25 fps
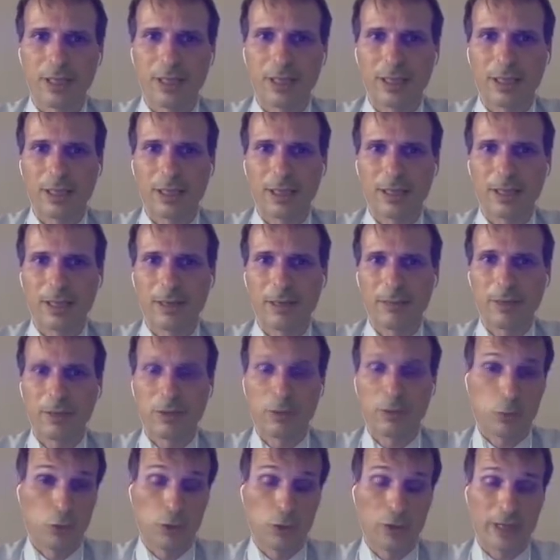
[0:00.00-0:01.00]

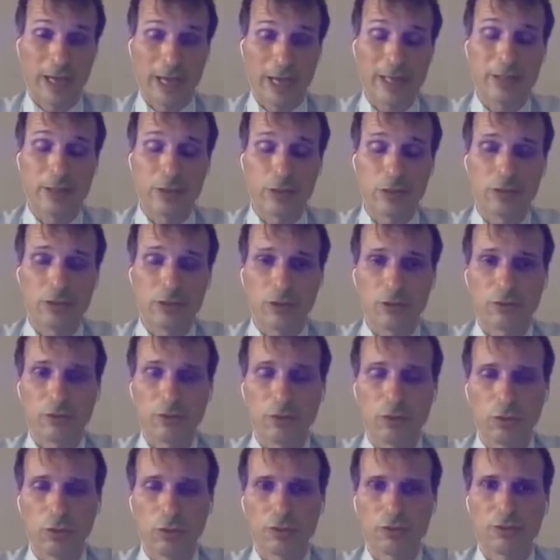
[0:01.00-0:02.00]
but you can use, of
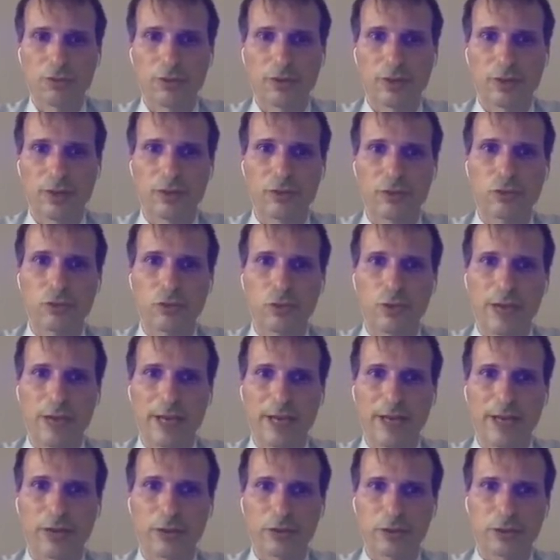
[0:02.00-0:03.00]
course, 2
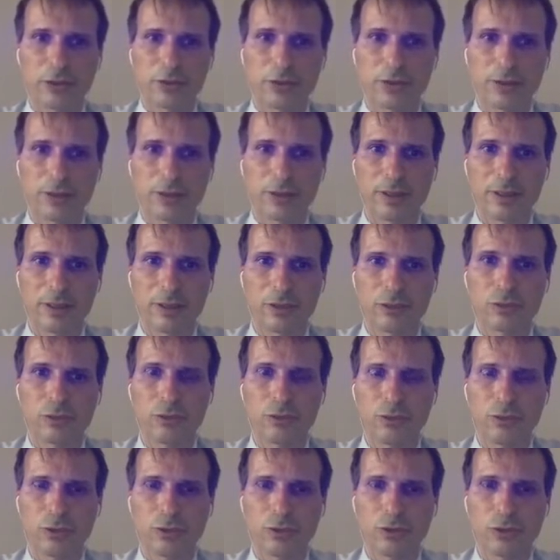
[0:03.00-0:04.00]
anchors,
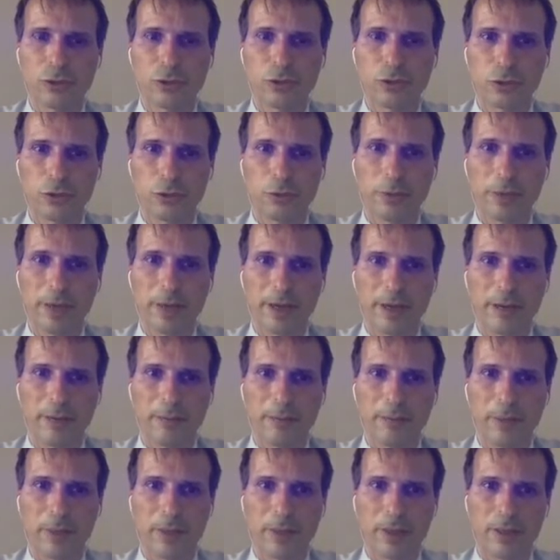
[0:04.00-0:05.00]
2 suture
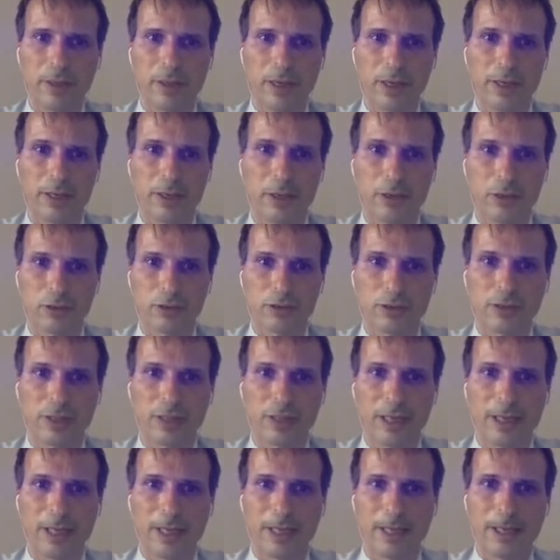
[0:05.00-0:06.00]
per anchors.
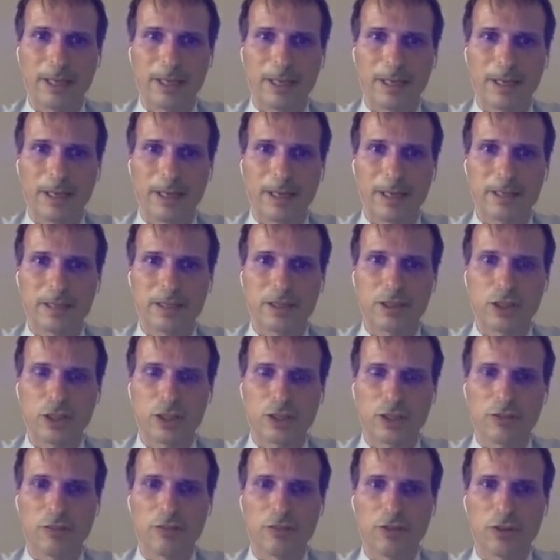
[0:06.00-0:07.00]
It's
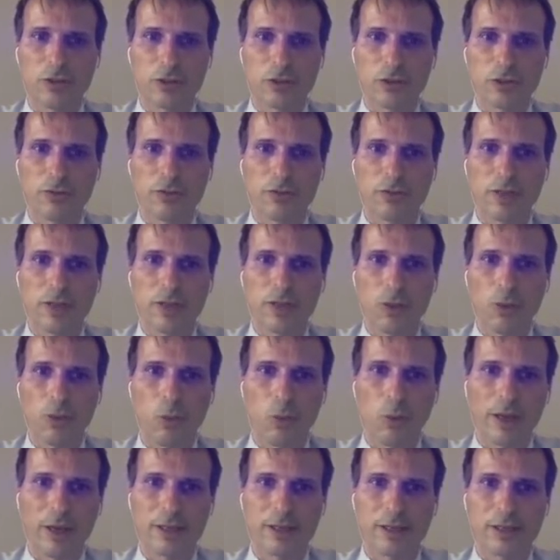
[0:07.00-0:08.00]
just a philosophy,
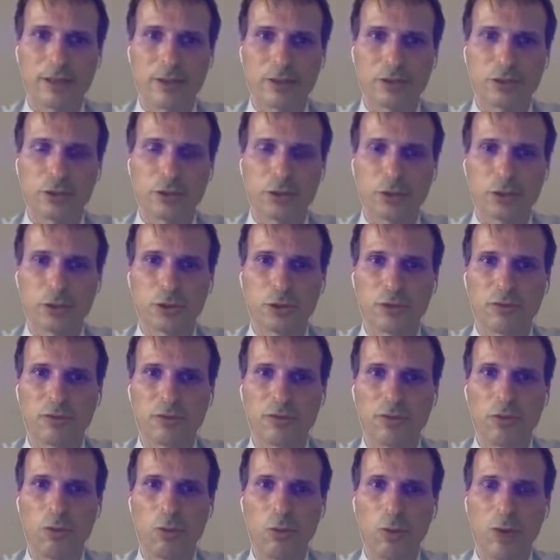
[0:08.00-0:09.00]
1 suture
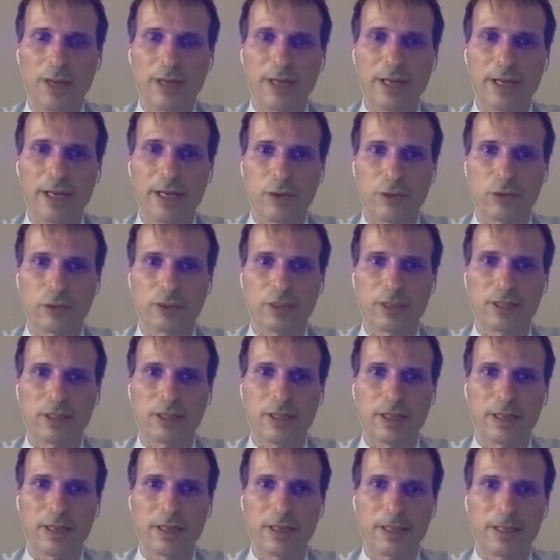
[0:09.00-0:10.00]
for 1 anchors
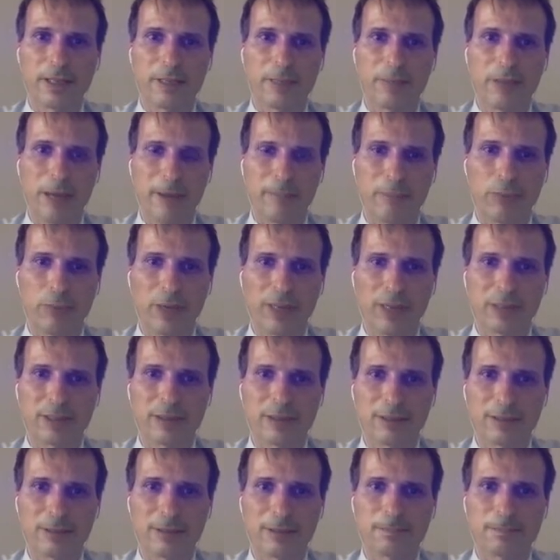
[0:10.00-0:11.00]
in my
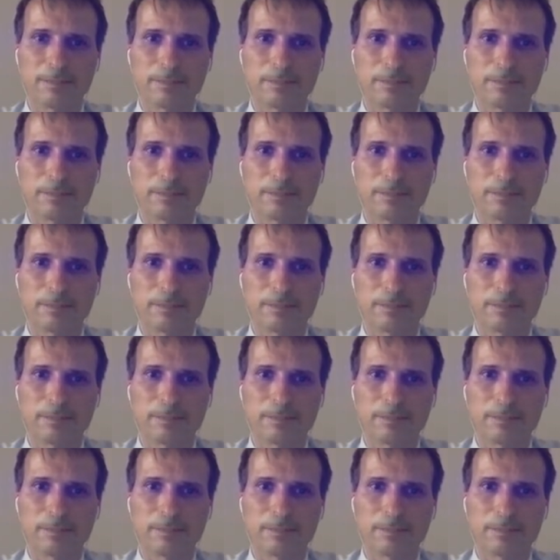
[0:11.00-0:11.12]
practice.